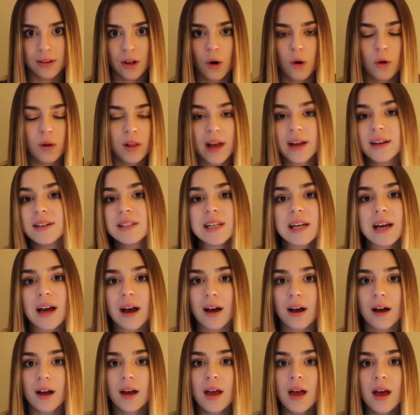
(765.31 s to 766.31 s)
The whole
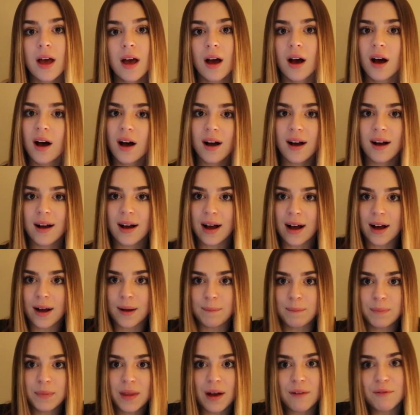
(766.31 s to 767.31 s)
idea
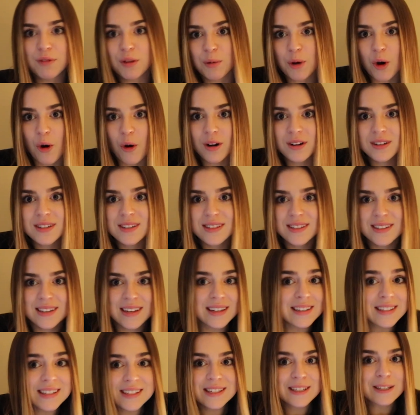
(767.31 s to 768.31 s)
of the course
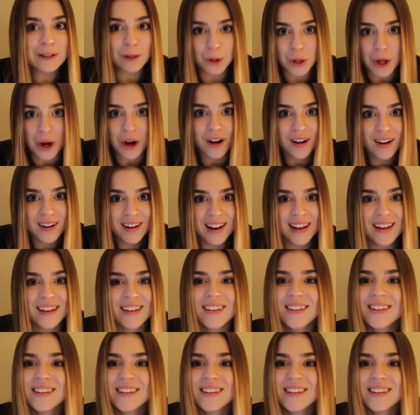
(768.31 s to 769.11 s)
is to learn.